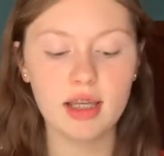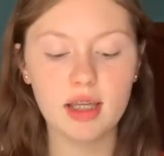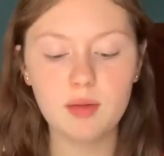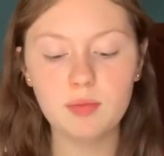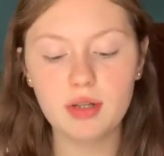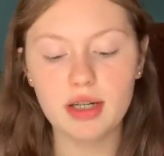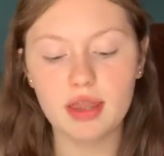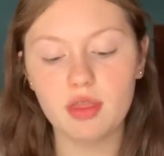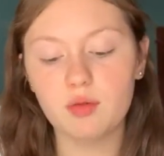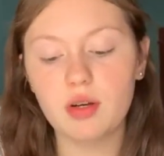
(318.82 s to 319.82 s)
In
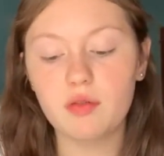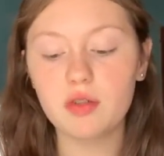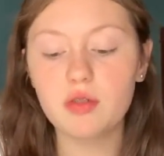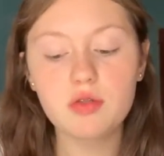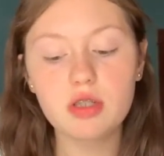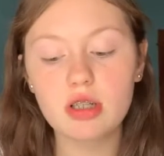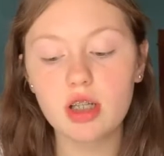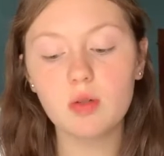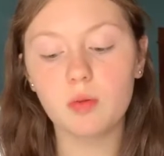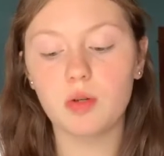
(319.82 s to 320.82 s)
Britain, the
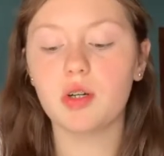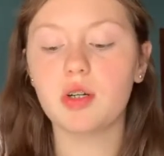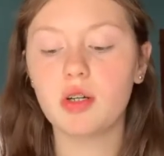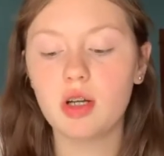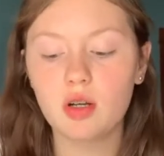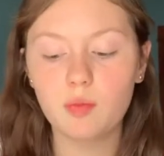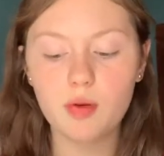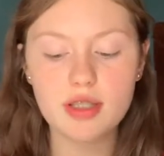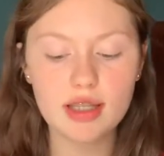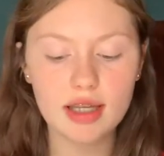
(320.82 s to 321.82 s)
Revolutionary War
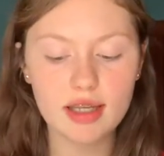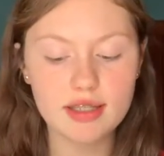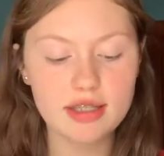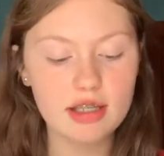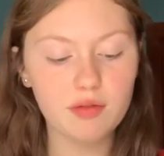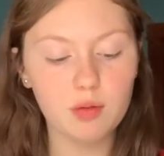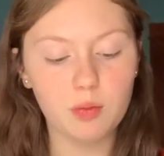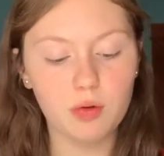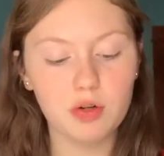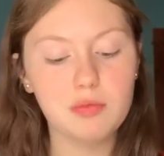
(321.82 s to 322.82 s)
was like a civil
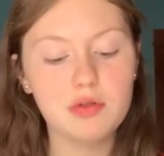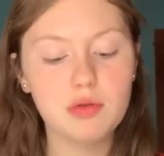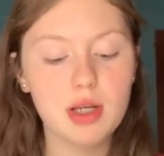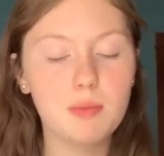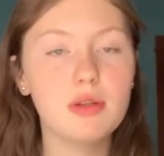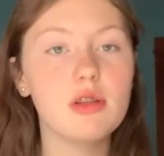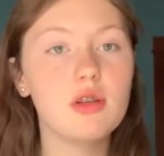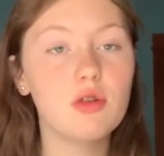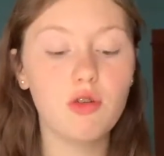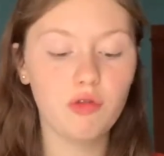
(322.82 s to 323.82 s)
war between
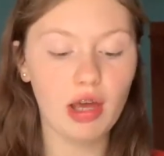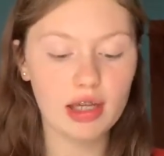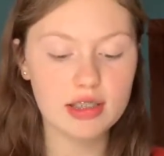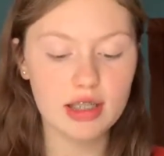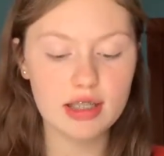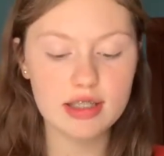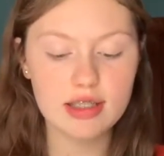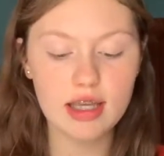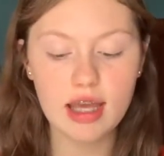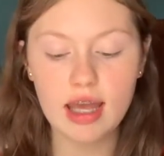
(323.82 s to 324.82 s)
political factions,
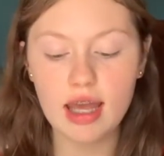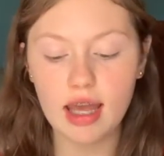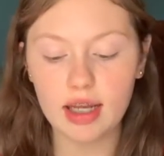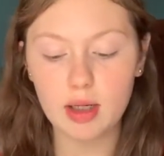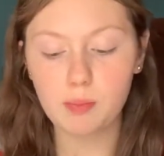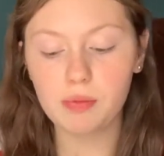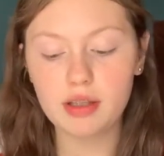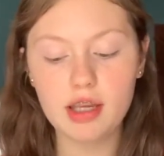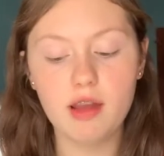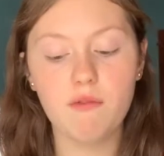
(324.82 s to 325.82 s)
and a
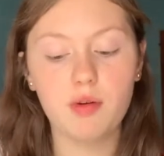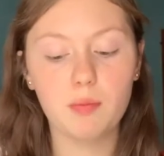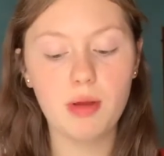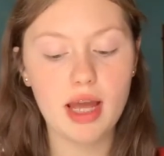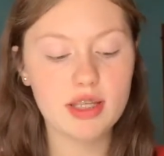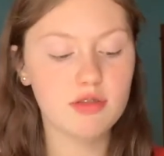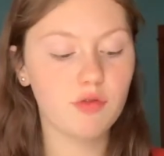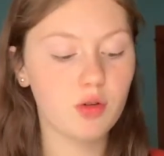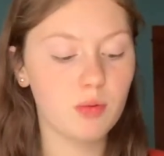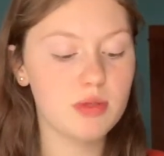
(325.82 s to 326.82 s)
plea for past
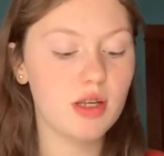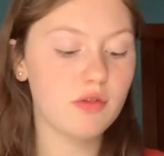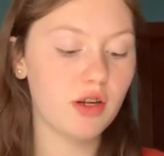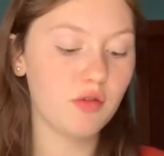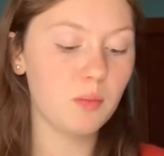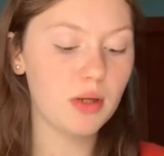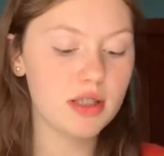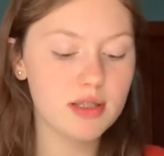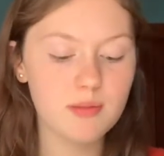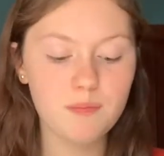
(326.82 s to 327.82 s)
forms of
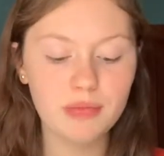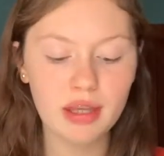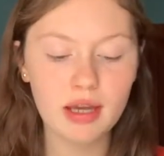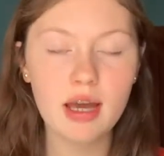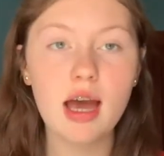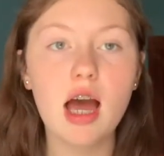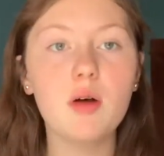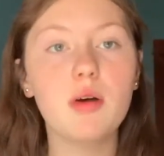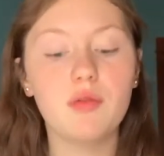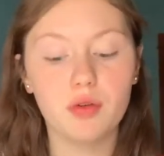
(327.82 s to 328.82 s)
government.
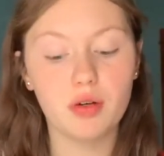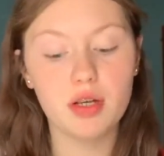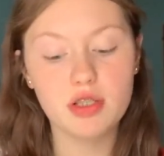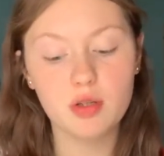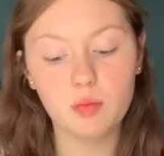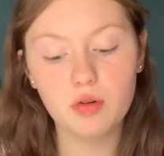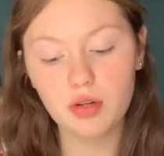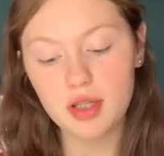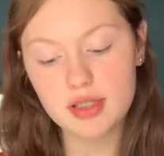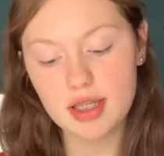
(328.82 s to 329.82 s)
However, as the war
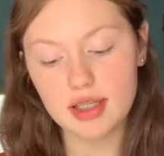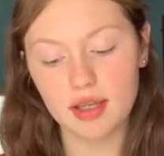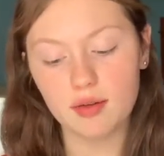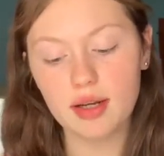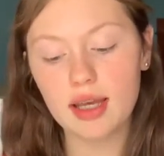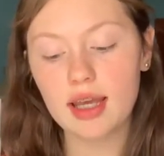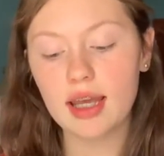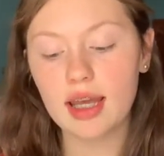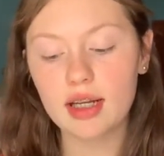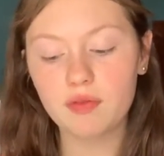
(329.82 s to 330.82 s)
continued,
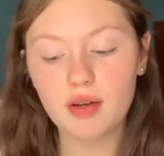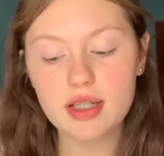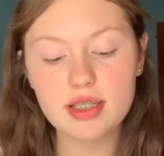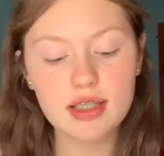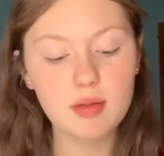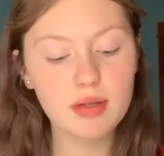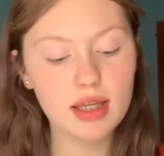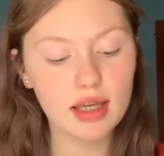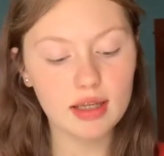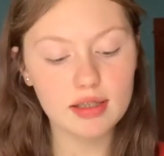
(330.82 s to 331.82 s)
it eventually
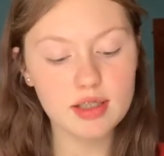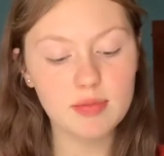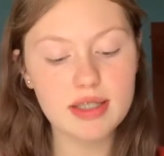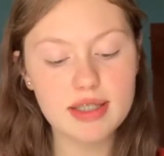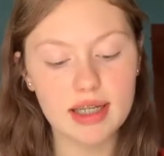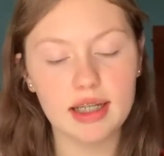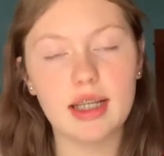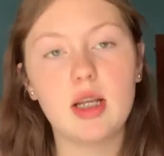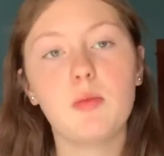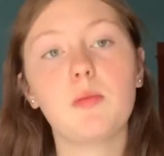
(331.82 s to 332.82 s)
began to be seen
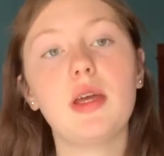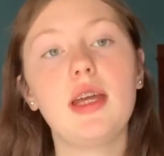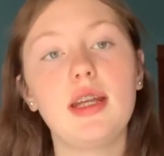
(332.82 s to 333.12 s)
in